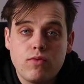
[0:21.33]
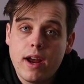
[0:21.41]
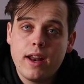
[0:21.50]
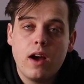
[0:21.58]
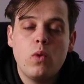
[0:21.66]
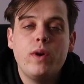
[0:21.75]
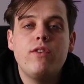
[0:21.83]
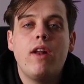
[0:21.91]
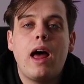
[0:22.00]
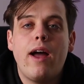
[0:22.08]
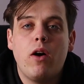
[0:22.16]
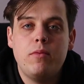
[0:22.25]
Right now, we
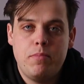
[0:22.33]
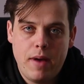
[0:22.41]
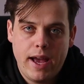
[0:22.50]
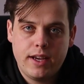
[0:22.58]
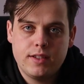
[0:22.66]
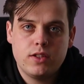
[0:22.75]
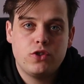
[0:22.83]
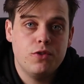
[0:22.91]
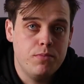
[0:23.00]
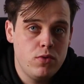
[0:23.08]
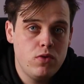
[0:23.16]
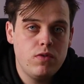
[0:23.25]
rely on banks
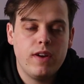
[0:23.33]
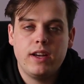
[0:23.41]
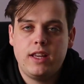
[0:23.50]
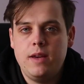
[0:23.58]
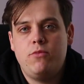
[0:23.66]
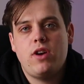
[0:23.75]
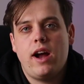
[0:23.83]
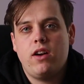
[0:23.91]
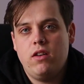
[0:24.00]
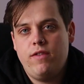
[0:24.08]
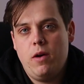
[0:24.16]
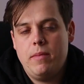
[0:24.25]
to move and keep track
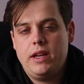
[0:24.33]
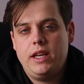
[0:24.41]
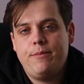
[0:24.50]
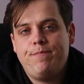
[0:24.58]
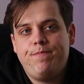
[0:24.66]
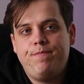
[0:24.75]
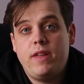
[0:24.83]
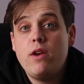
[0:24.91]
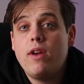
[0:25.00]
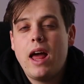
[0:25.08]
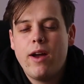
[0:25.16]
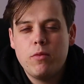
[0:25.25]
of our money. They
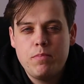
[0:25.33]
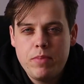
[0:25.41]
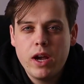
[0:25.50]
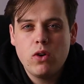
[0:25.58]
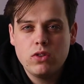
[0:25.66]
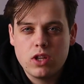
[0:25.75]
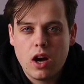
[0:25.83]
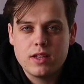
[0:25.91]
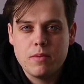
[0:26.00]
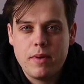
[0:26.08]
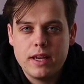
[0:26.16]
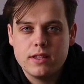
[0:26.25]
rely on big old
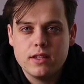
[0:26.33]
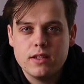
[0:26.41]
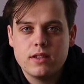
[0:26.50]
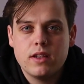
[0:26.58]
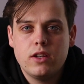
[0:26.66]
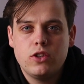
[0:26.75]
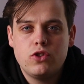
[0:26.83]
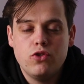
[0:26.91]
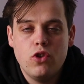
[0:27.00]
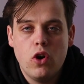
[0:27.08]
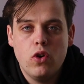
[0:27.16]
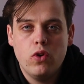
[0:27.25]
databases to
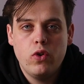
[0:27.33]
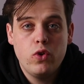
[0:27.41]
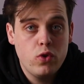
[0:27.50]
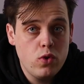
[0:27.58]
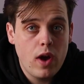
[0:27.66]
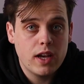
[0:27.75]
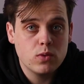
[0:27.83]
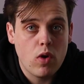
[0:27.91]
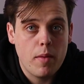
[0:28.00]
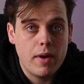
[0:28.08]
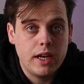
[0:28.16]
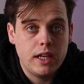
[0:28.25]
know who has
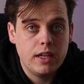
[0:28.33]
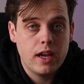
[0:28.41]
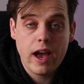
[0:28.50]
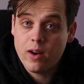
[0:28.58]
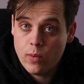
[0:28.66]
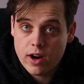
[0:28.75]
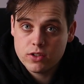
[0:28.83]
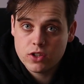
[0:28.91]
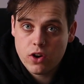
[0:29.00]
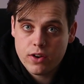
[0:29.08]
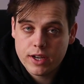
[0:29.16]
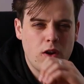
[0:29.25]
what money and where it's going.